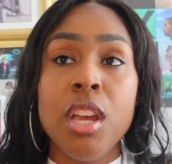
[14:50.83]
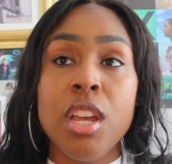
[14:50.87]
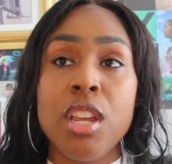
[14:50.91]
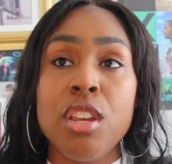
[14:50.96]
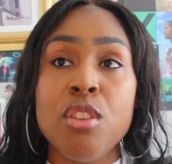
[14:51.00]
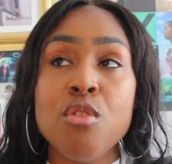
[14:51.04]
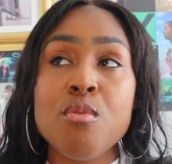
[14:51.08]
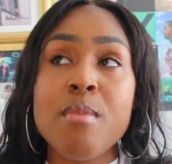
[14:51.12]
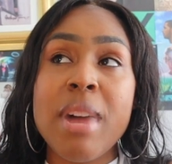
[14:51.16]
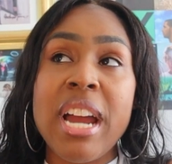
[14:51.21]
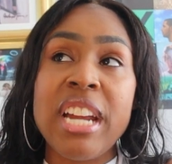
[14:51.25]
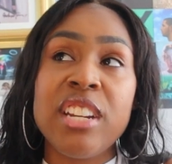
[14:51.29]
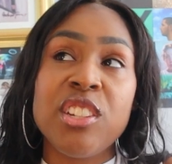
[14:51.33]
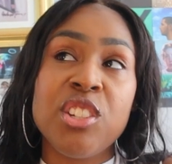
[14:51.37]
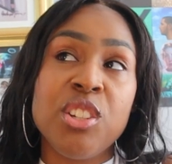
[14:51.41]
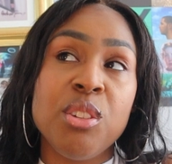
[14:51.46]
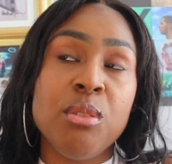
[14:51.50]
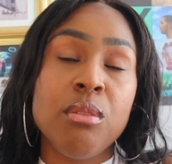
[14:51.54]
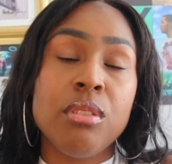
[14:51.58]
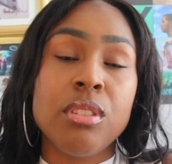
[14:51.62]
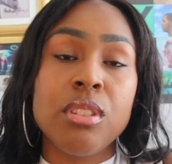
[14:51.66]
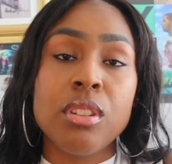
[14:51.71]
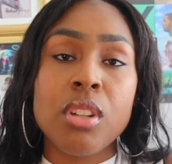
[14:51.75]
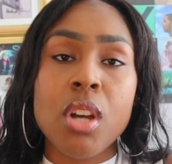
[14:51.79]
You might
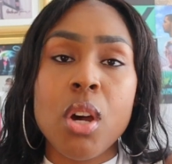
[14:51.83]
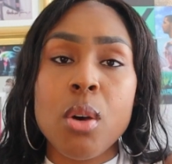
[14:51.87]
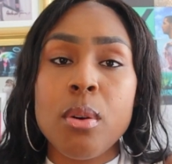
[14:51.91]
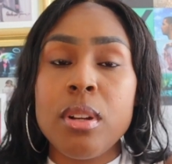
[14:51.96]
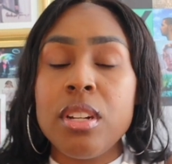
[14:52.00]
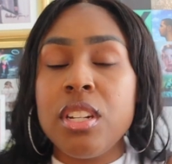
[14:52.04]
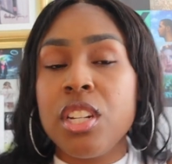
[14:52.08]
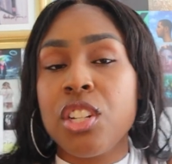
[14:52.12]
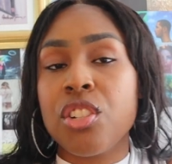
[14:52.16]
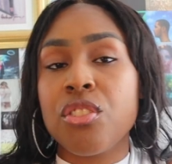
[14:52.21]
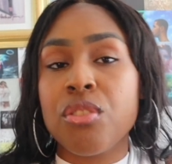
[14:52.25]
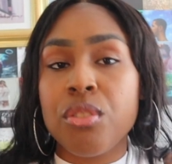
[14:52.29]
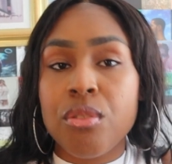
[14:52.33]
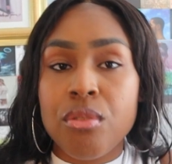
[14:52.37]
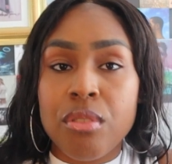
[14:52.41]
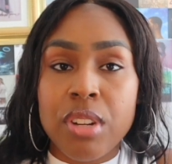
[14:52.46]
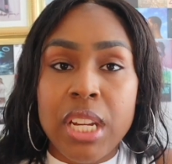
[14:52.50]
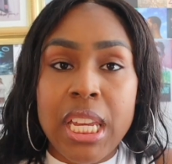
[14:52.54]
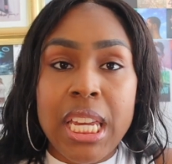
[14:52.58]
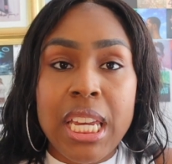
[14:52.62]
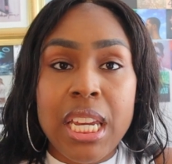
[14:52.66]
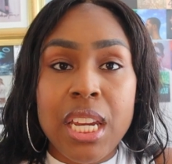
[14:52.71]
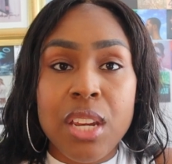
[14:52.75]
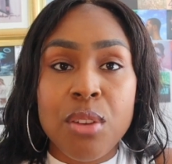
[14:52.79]
choose to go a
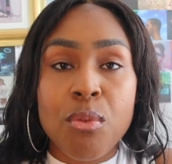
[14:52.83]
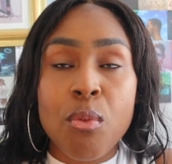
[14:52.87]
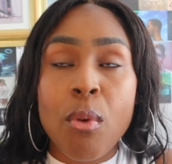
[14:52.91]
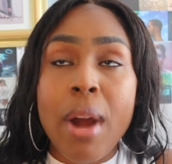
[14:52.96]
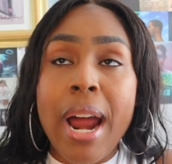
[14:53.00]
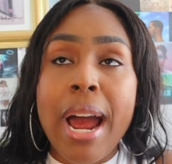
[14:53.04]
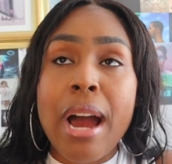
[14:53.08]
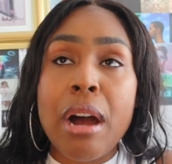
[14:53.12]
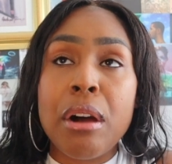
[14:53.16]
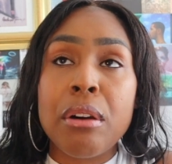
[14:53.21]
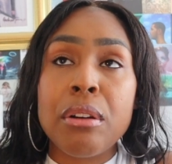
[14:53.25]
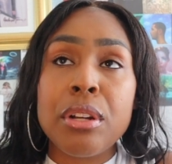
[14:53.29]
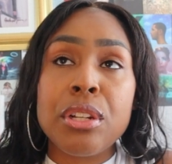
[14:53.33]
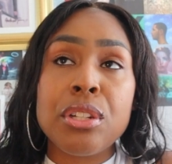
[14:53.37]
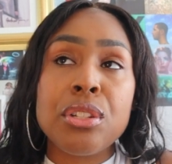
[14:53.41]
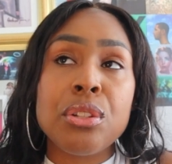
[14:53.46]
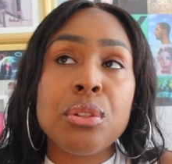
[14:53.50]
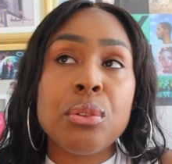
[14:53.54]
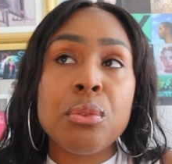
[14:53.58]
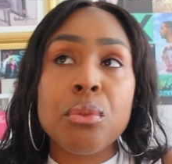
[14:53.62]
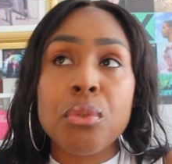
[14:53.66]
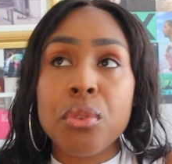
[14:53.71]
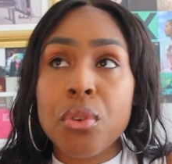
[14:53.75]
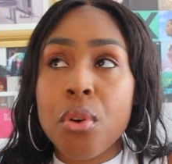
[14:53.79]
DistroKid route, a
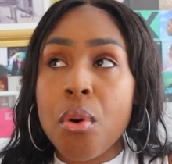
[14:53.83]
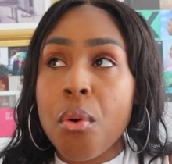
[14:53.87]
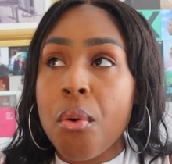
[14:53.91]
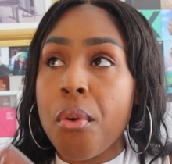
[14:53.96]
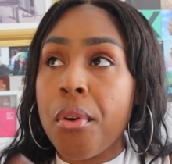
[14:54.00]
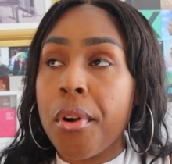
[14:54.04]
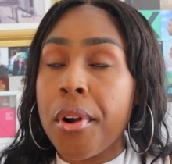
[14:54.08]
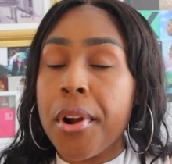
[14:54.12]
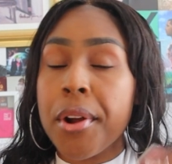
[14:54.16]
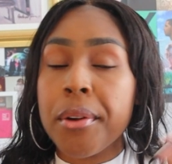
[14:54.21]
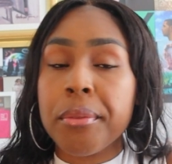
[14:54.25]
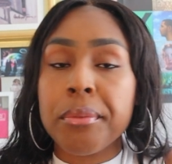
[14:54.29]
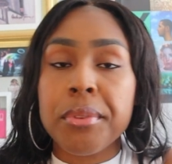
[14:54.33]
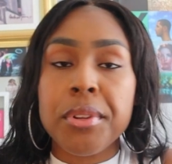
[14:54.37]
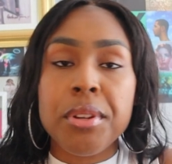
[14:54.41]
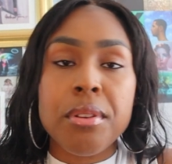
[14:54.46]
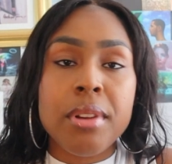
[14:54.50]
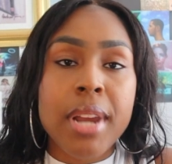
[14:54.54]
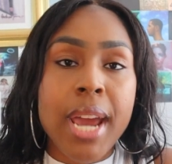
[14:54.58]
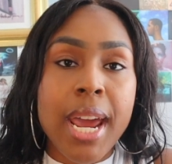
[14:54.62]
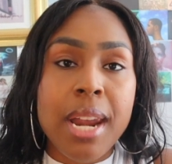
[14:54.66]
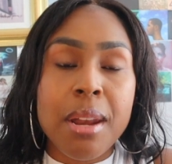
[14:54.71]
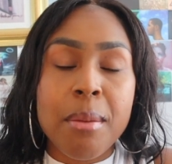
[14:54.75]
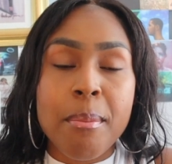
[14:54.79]
TuneCore,
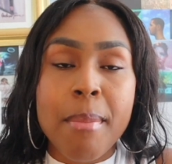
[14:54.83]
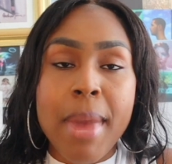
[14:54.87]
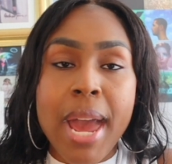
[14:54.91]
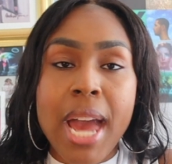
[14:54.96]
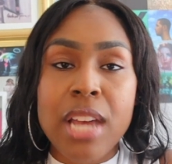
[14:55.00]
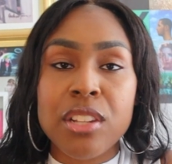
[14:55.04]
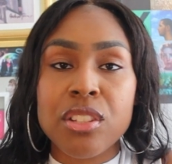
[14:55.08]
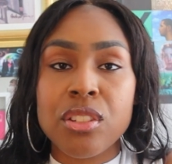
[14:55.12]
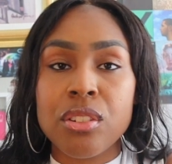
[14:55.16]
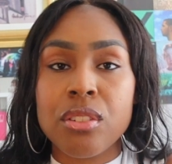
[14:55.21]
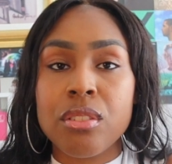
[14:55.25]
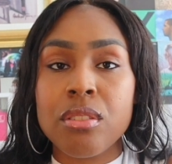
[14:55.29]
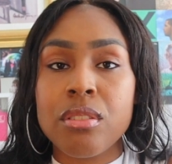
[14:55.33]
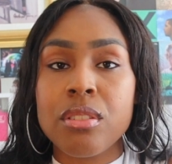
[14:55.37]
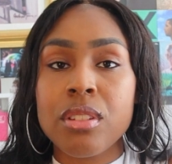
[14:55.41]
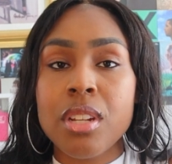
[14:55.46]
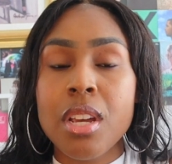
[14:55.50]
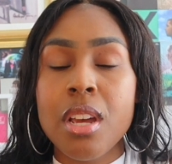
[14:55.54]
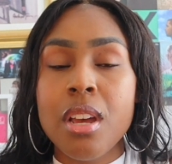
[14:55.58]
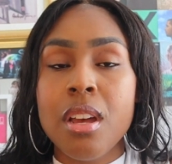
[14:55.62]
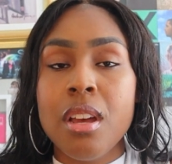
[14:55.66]
United Masters.